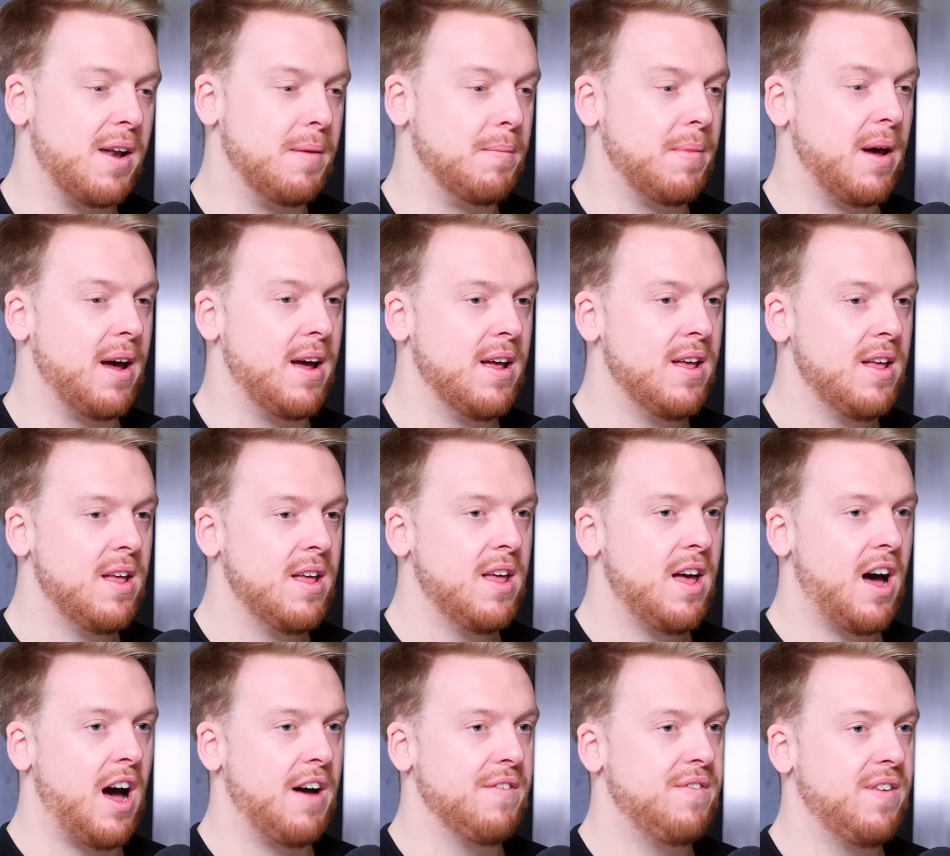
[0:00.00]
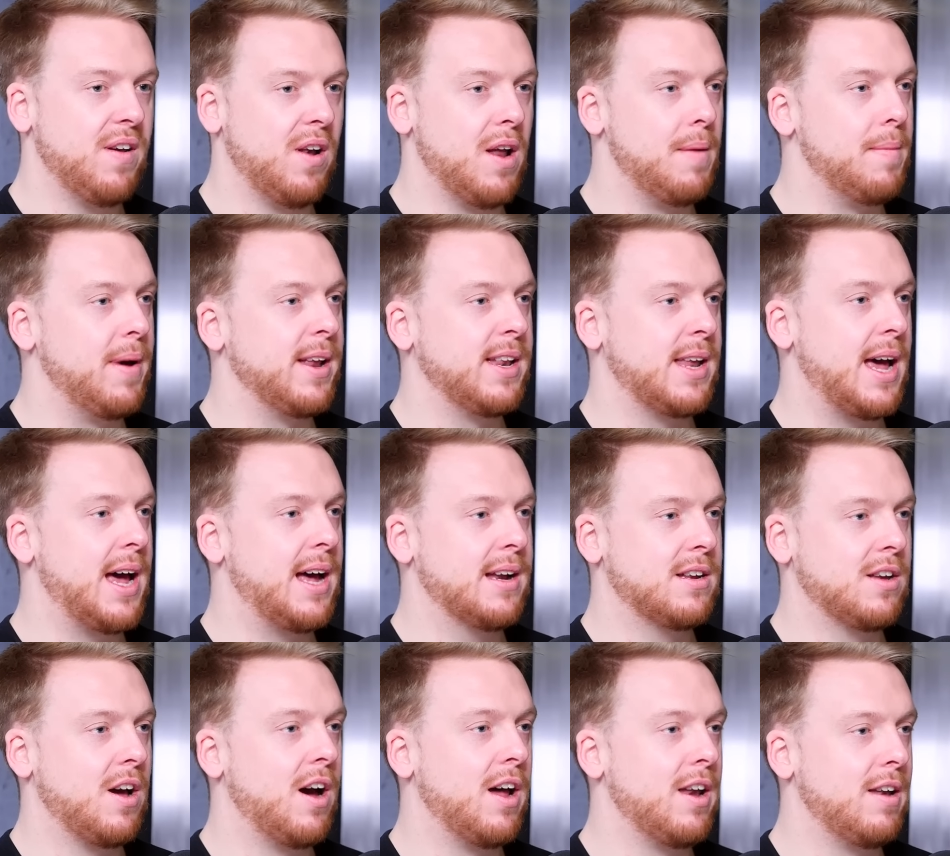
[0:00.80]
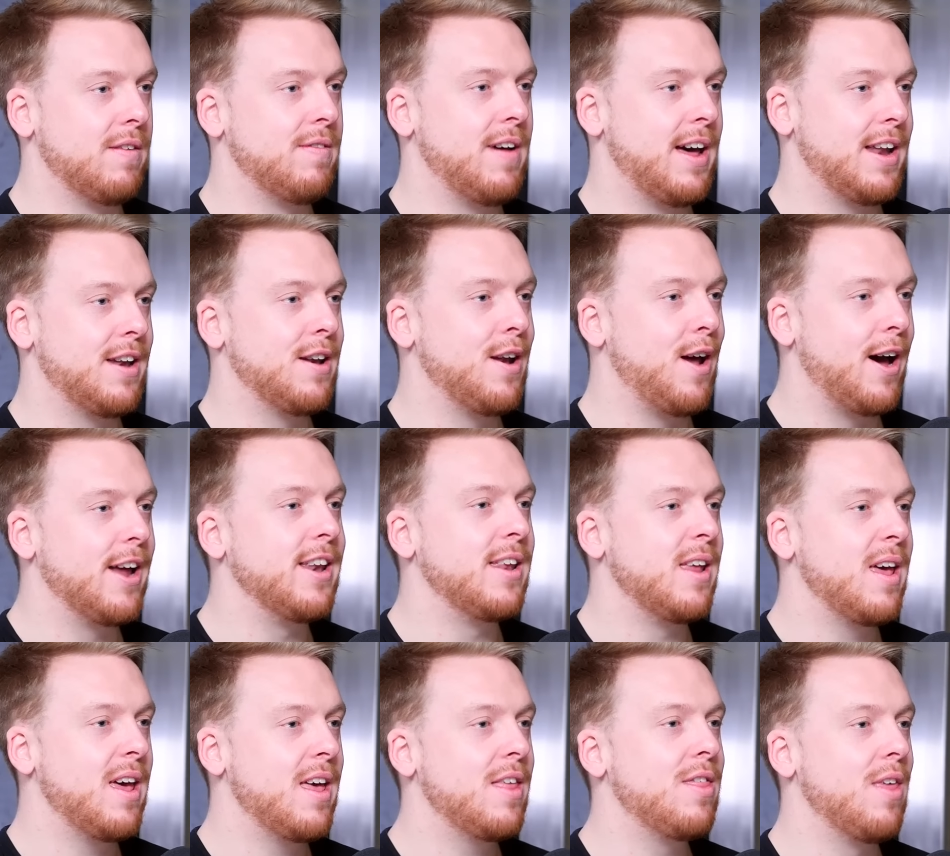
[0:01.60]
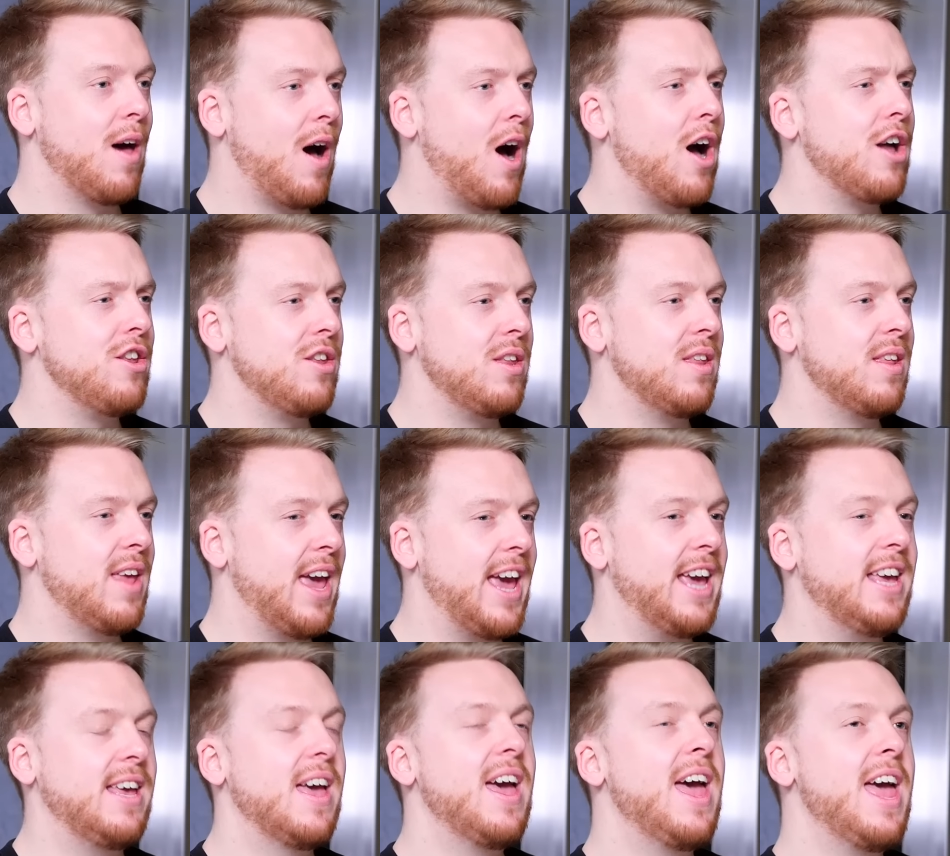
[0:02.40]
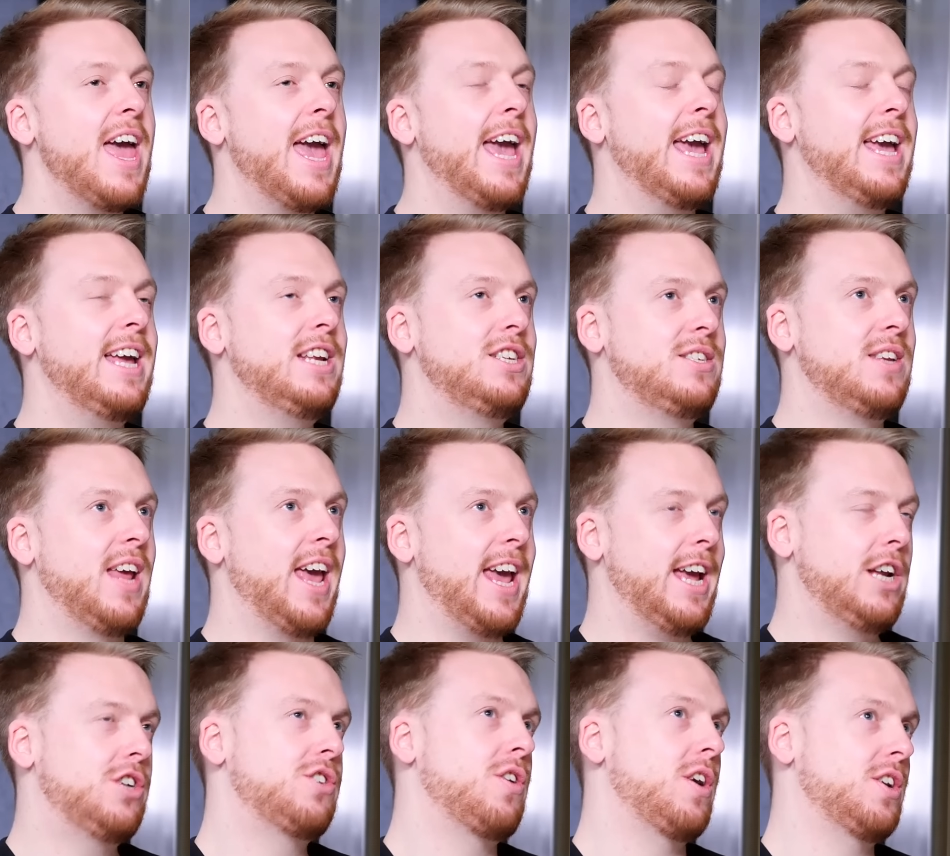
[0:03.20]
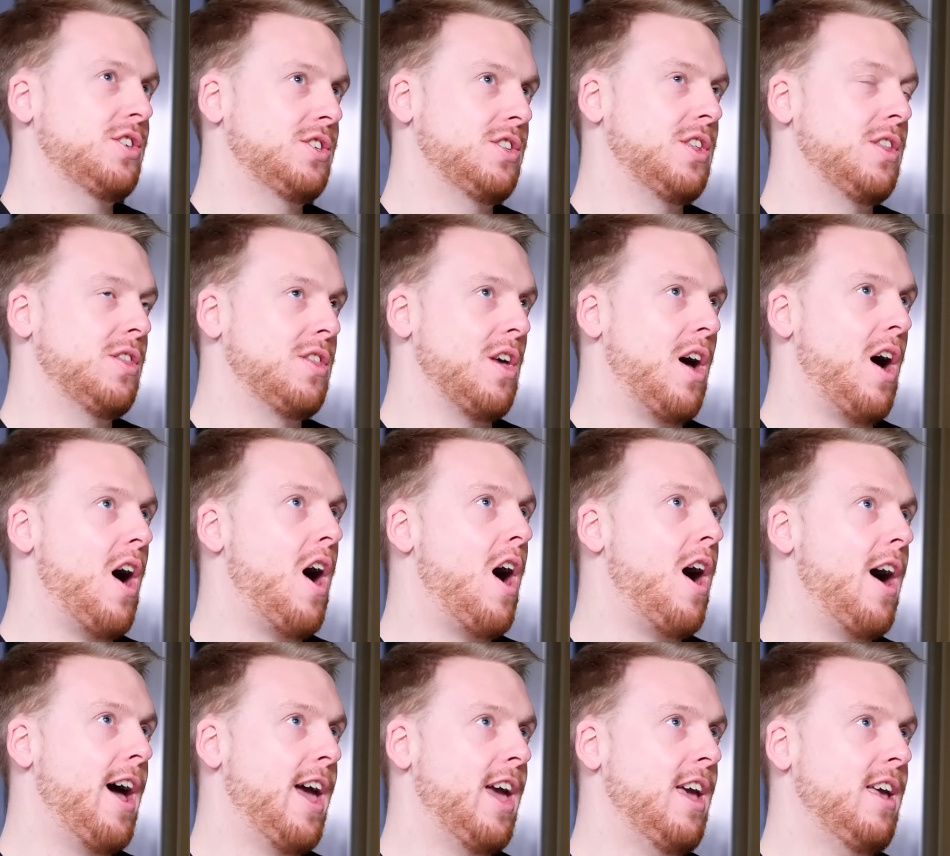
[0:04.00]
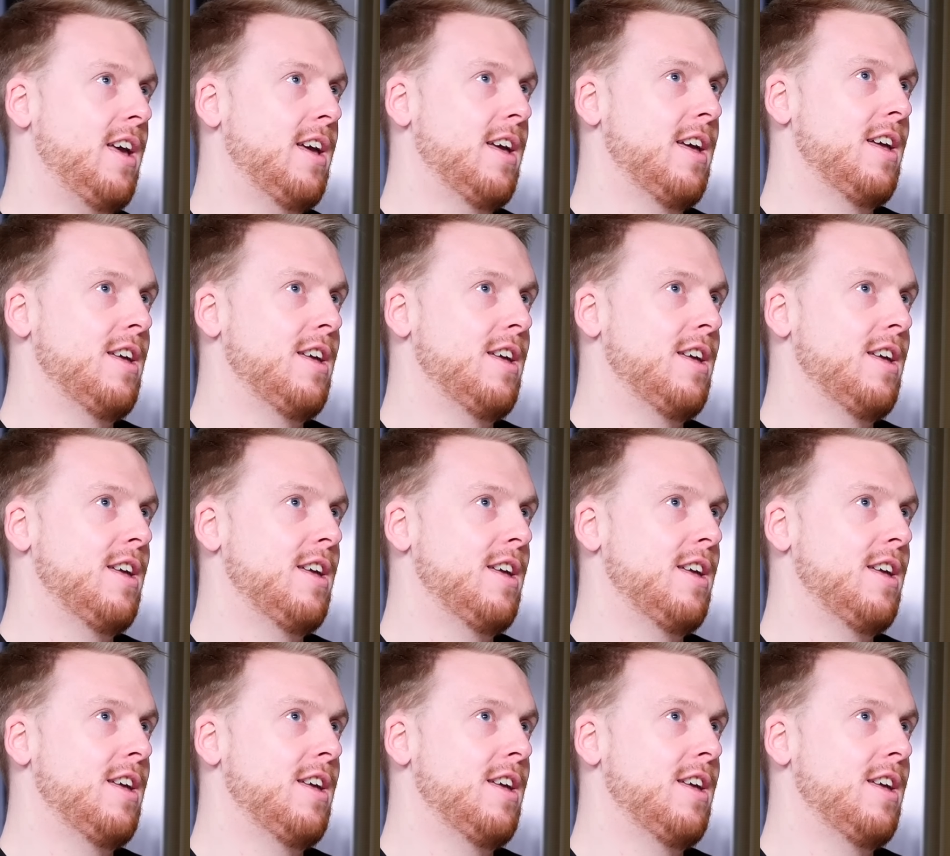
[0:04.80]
But I feel like my dad kind of had an idea that I he he he trusted that I